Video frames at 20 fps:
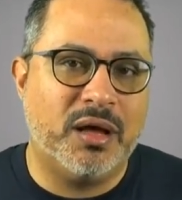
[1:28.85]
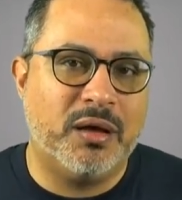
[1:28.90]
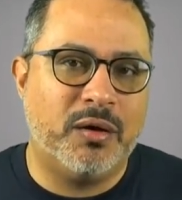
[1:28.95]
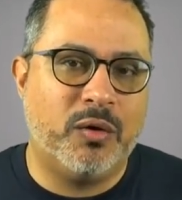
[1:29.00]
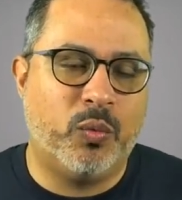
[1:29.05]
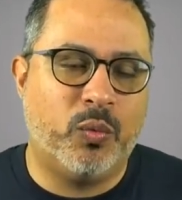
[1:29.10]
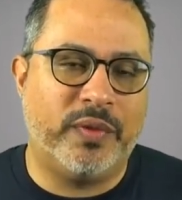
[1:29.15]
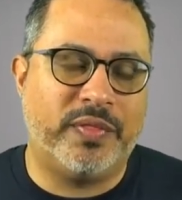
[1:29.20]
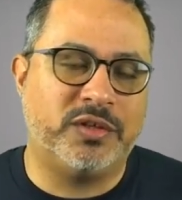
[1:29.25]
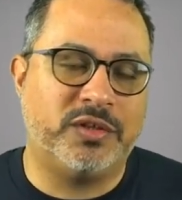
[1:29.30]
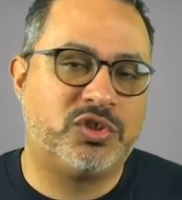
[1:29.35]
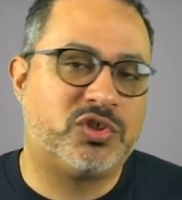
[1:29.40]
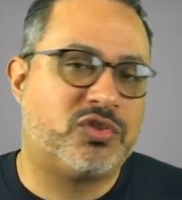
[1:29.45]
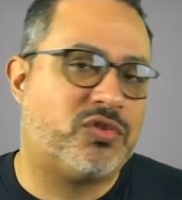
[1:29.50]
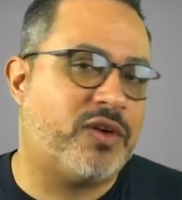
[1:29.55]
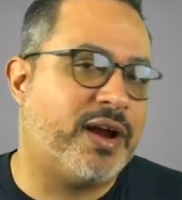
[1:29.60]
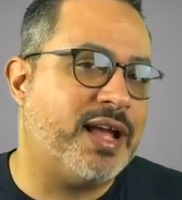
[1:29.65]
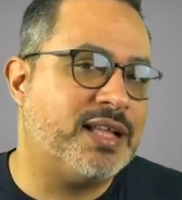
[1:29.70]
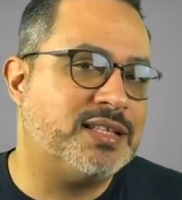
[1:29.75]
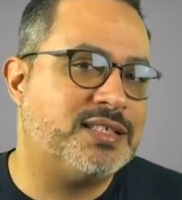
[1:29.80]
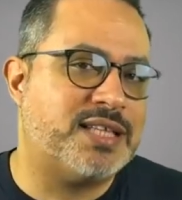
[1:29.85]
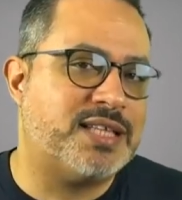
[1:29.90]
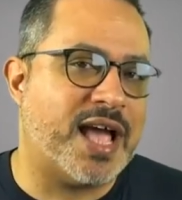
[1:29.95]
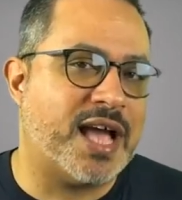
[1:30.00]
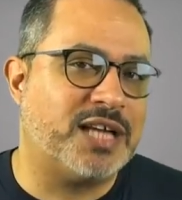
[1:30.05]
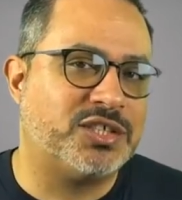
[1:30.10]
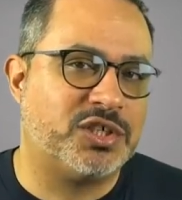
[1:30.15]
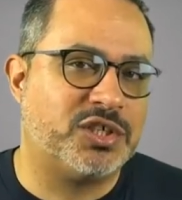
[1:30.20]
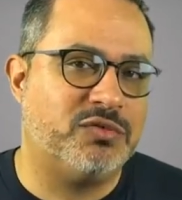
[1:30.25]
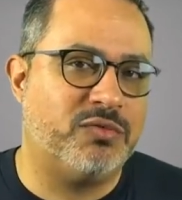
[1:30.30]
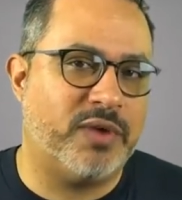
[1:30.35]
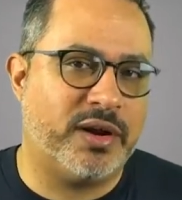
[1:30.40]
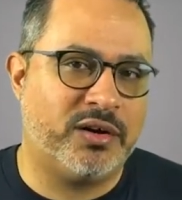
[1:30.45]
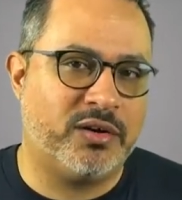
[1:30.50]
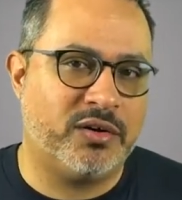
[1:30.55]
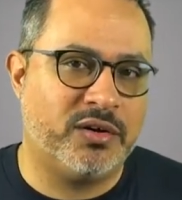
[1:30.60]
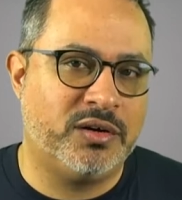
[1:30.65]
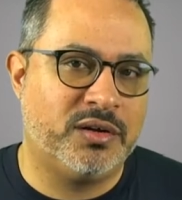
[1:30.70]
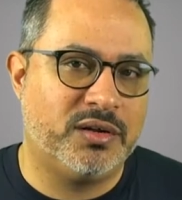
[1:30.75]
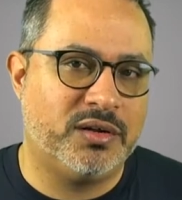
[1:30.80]
with a transaction
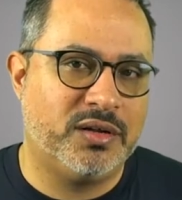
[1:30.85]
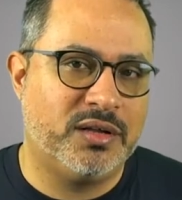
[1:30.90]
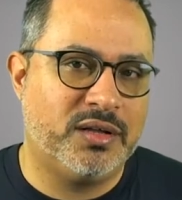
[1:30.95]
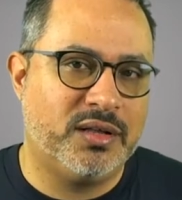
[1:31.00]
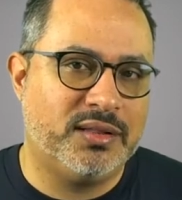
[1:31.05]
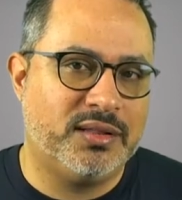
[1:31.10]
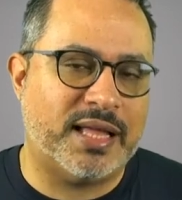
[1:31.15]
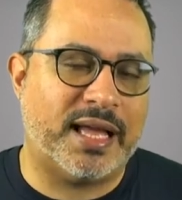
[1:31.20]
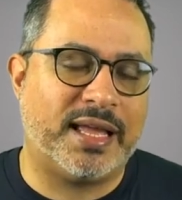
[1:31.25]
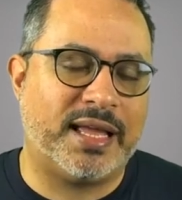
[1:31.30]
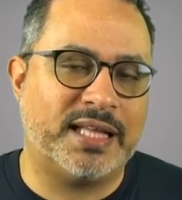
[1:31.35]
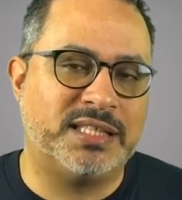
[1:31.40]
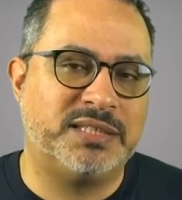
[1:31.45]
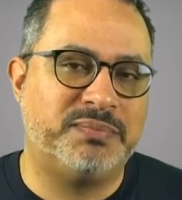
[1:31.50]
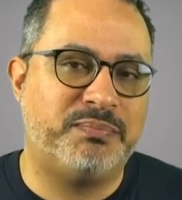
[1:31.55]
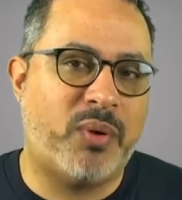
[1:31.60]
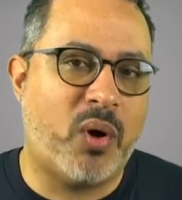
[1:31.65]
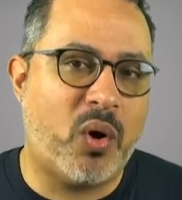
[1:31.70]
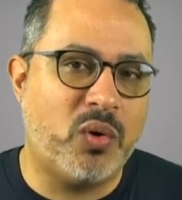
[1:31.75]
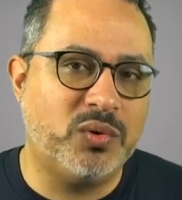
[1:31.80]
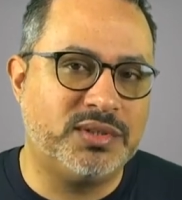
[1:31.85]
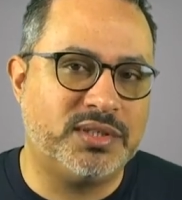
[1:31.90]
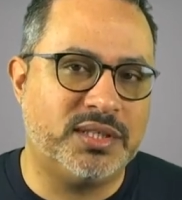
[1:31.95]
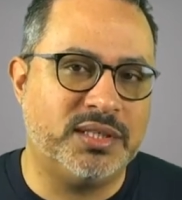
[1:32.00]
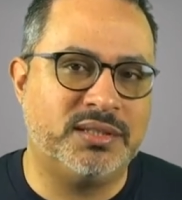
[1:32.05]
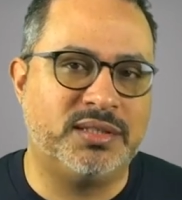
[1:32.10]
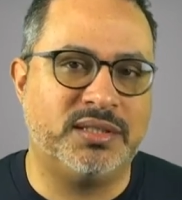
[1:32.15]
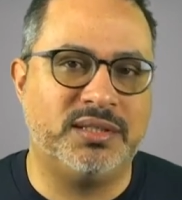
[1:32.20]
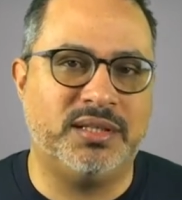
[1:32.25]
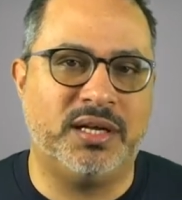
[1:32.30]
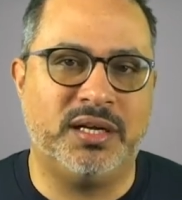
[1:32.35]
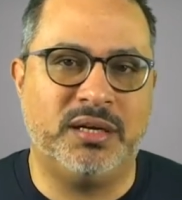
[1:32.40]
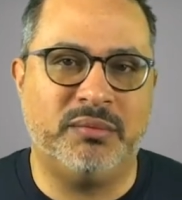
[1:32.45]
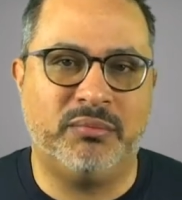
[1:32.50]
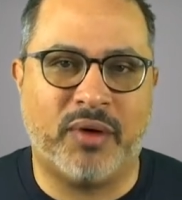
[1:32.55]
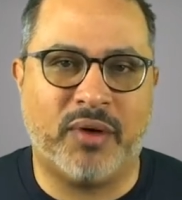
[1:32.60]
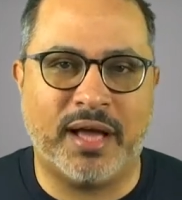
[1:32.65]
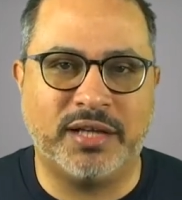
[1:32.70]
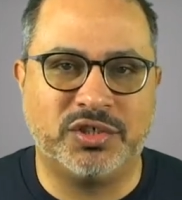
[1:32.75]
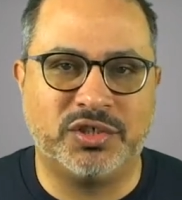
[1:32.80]
record that gets posted to Dun &
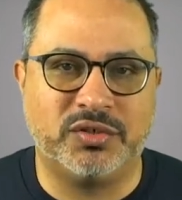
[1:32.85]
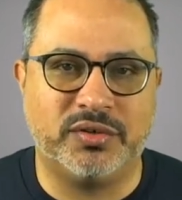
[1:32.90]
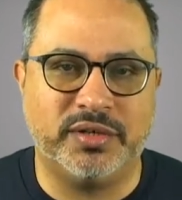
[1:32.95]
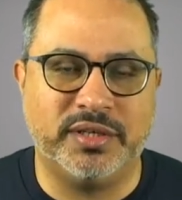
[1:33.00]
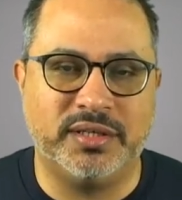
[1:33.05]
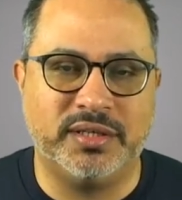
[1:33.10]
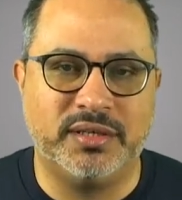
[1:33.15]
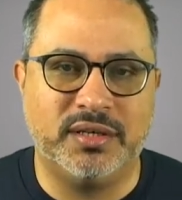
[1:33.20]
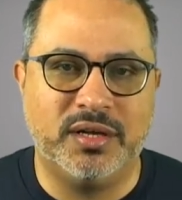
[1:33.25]
Bradstreet.